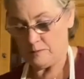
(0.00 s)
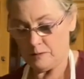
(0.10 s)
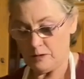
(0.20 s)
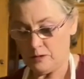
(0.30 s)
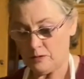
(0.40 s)

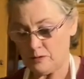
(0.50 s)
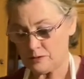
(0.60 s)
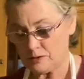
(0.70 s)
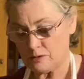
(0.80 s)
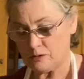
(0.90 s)
Oh, it's a
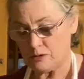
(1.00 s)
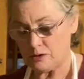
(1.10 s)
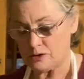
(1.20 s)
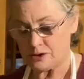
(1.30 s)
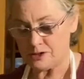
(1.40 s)

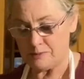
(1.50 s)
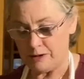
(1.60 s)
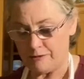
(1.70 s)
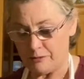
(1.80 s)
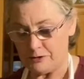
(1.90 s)
gorgeous smell
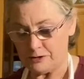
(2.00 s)
from it.